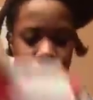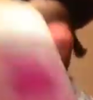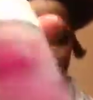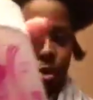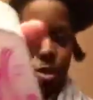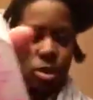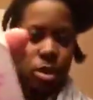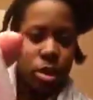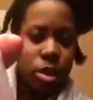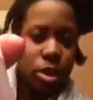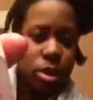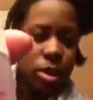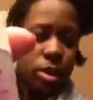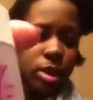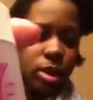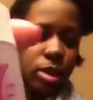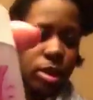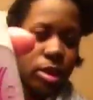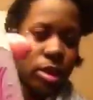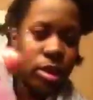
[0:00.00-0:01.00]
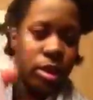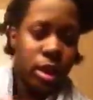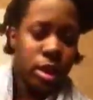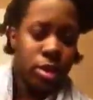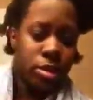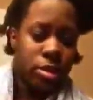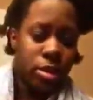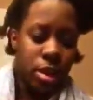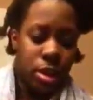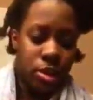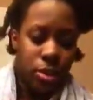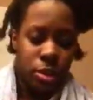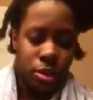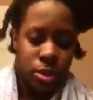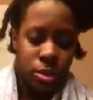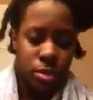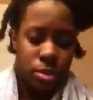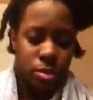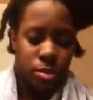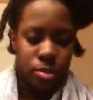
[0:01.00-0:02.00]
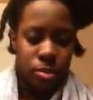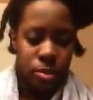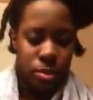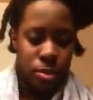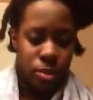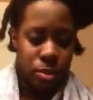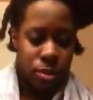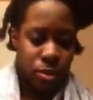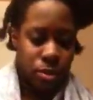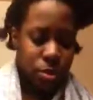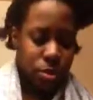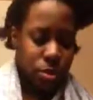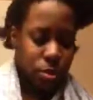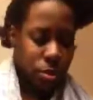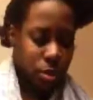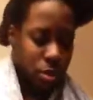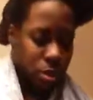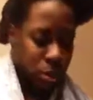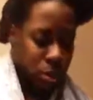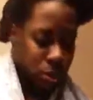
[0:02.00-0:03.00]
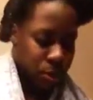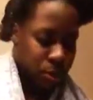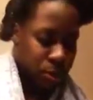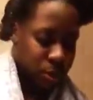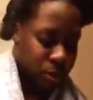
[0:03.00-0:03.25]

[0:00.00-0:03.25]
I'm using the Designer Touch. So